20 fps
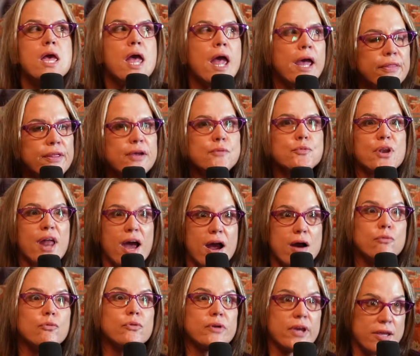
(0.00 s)
And then when
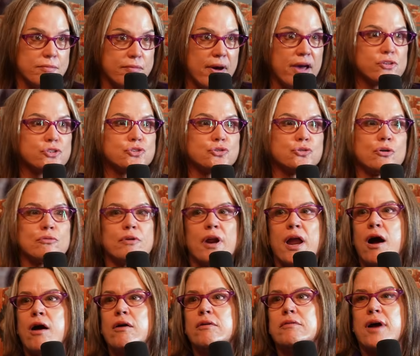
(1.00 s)
I came back to short
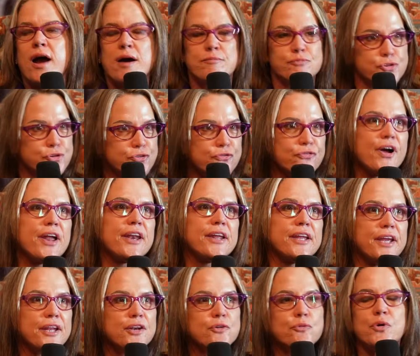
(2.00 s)
round, I'm 2 flat
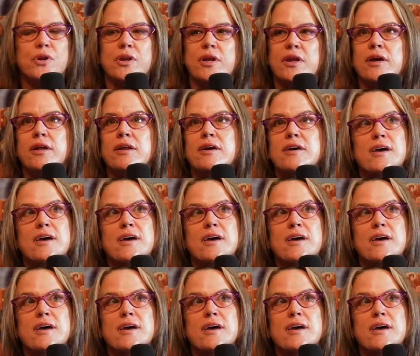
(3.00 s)
again to win it.